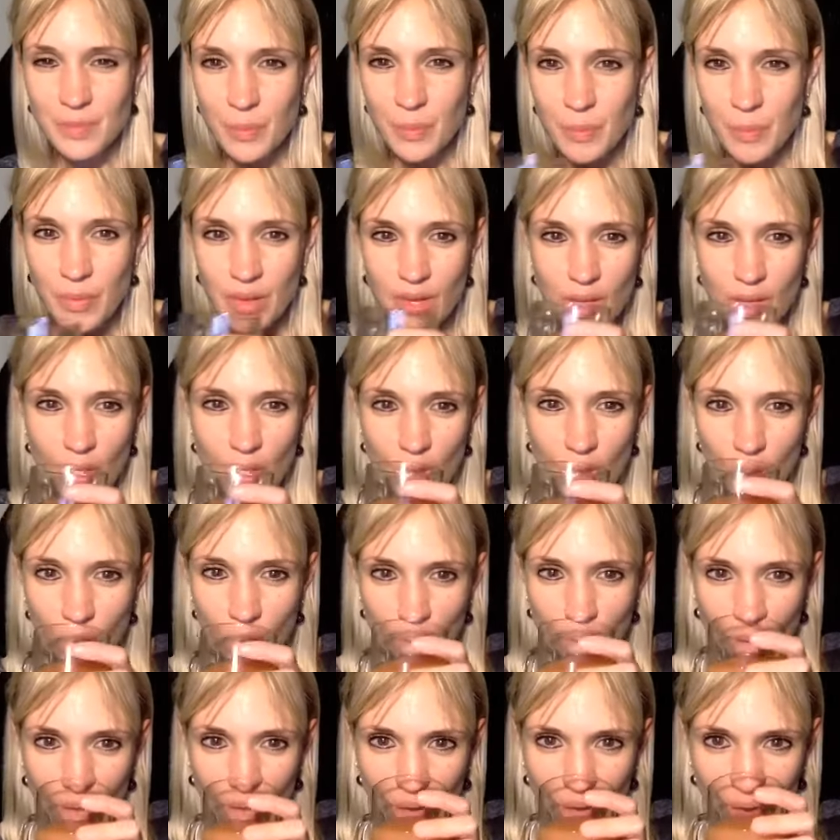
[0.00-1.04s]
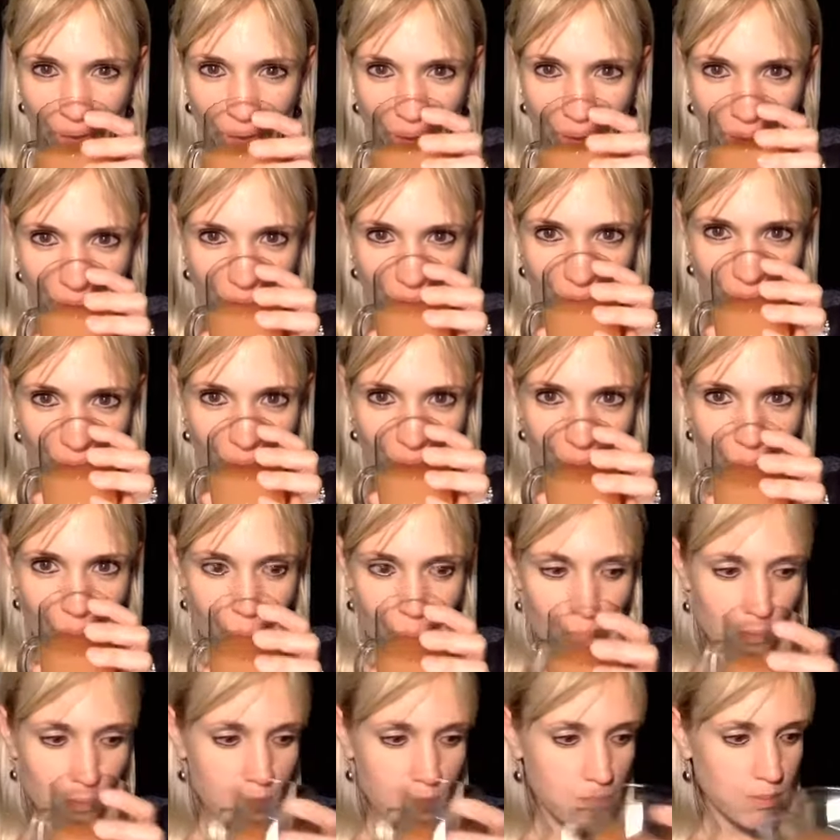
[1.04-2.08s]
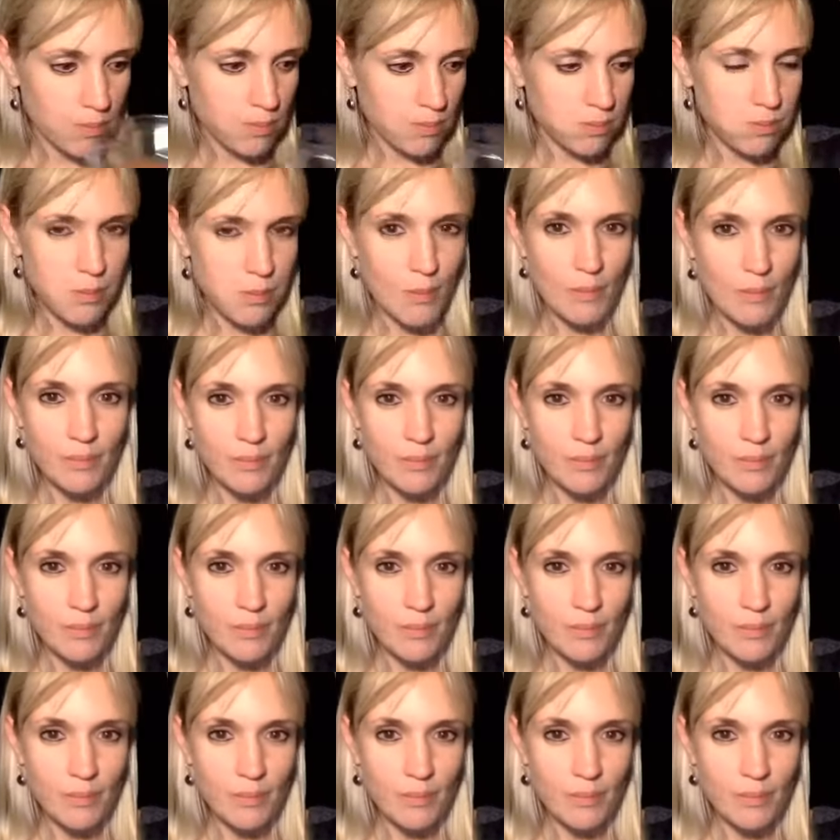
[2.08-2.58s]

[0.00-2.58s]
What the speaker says: If what you're saying to me,